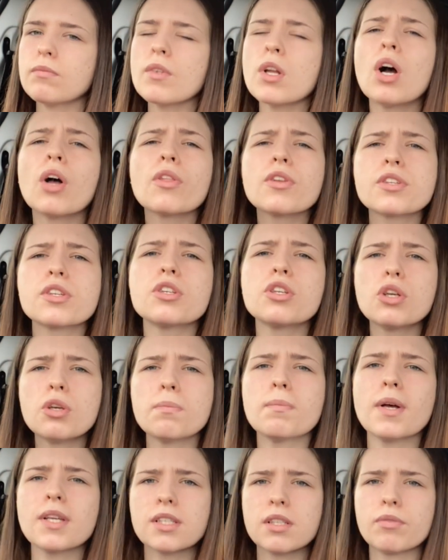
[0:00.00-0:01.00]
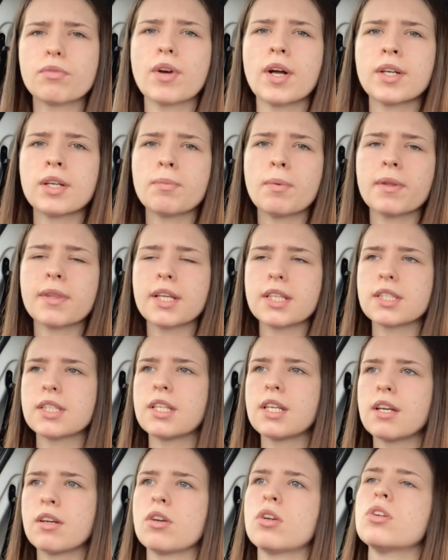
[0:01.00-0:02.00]
Oh, there's a new massive roundabout that's
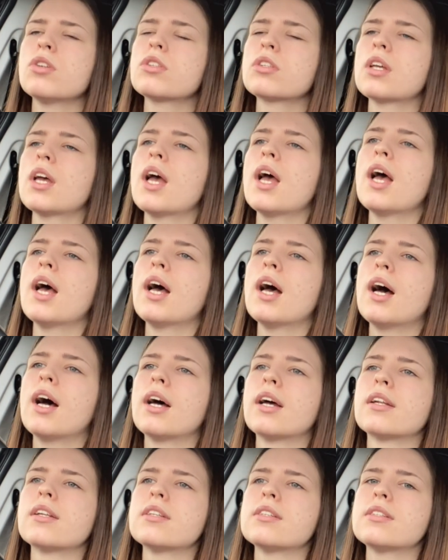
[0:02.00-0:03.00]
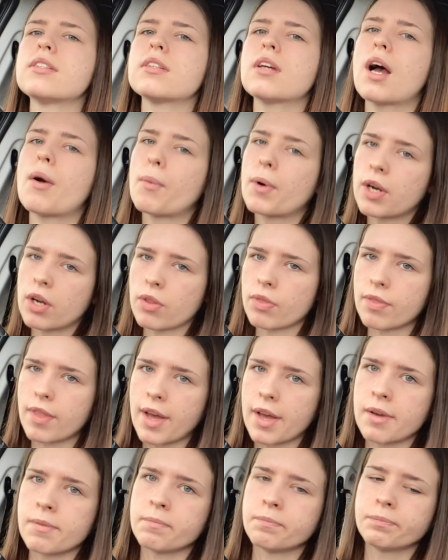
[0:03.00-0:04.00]
near us, and I went on
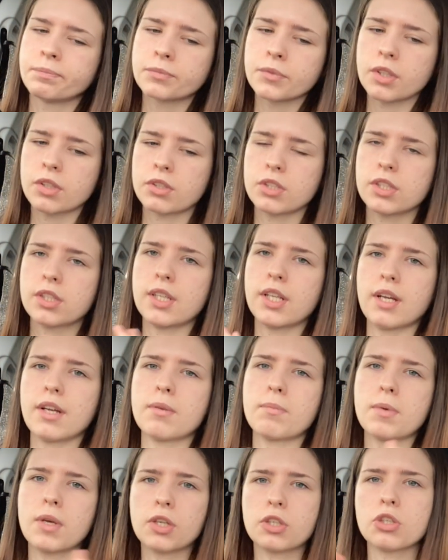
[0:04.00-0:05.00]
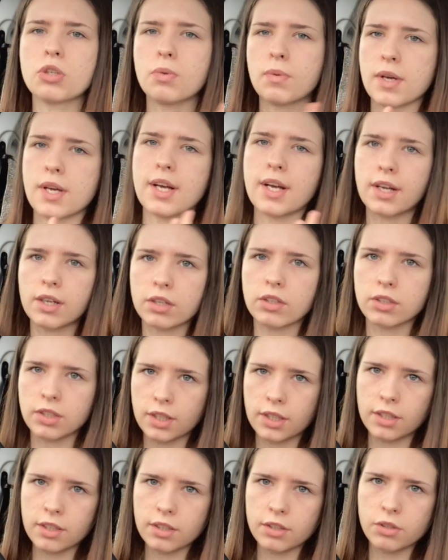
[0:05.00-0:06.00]
there just to, like, make sure I could,
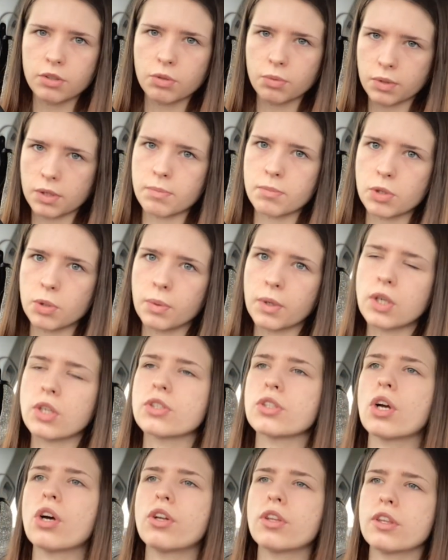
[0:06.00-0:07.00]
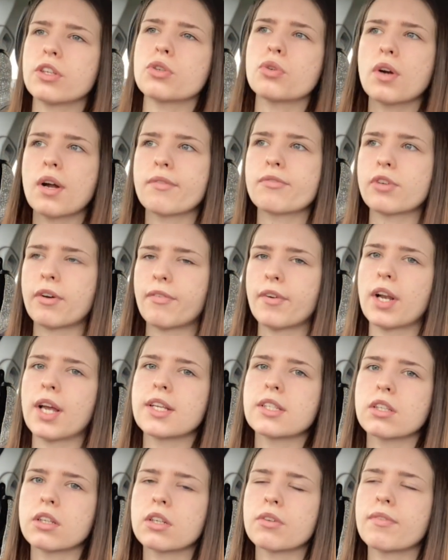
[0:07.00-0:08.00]
like, know what I'm doing, because they don't have traffic
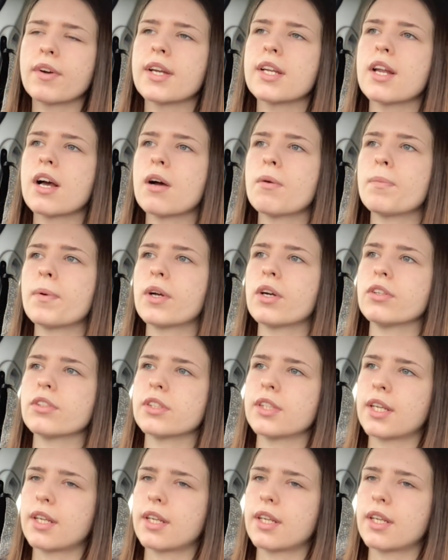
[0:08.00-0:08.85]
lights on it right now, because they're